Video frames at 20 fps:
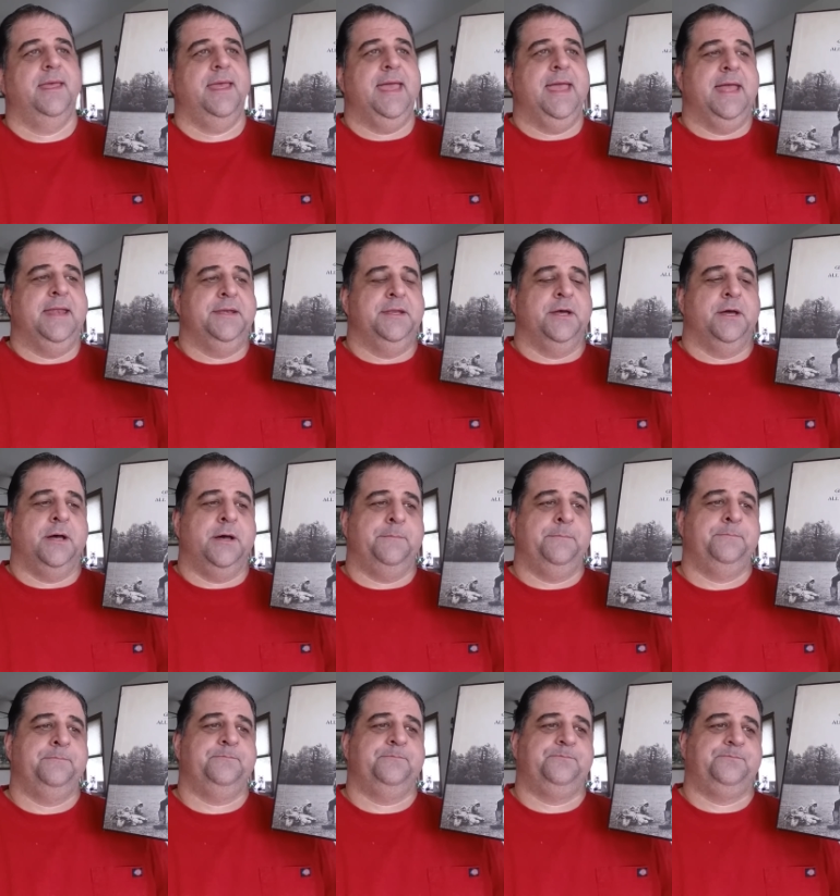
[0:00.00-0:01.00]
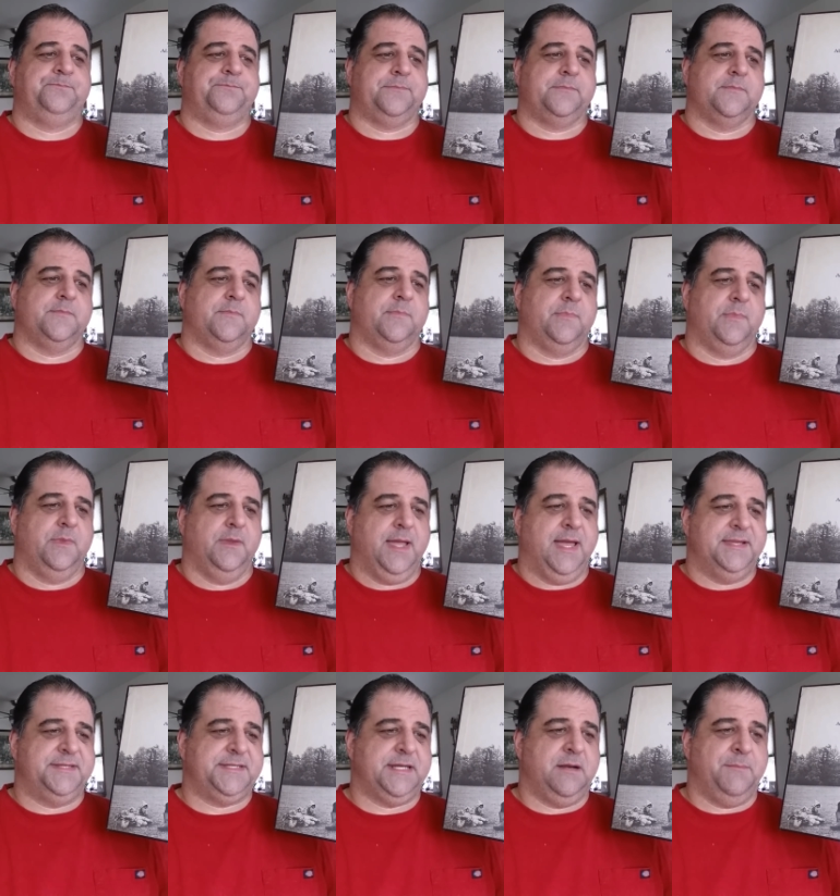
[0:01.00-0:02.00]
And um,
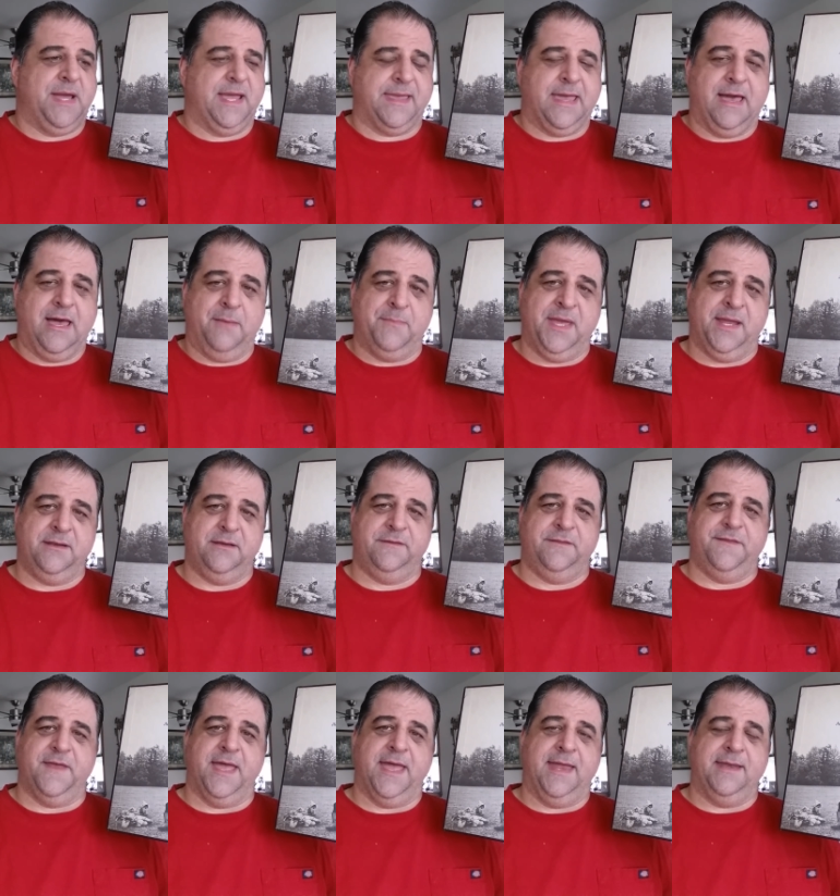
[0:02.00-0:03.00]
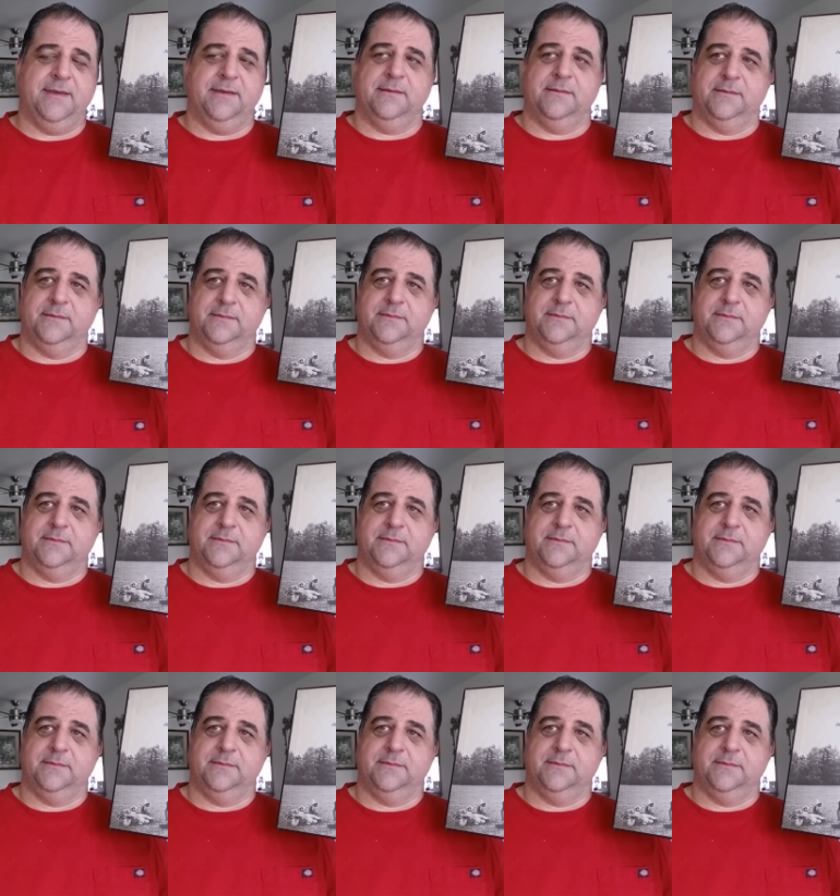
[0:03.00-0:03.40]
I said in my comment that